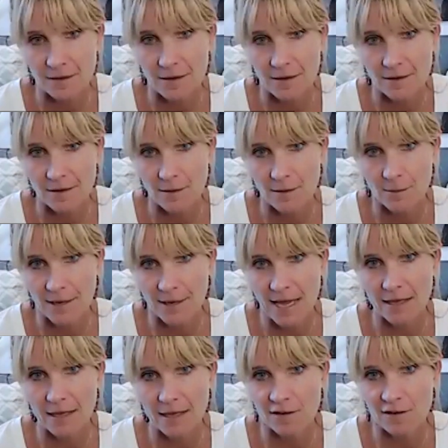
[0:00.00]
the
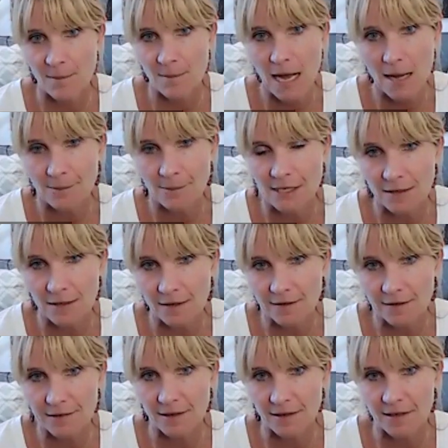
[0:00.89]
reality of mom guilt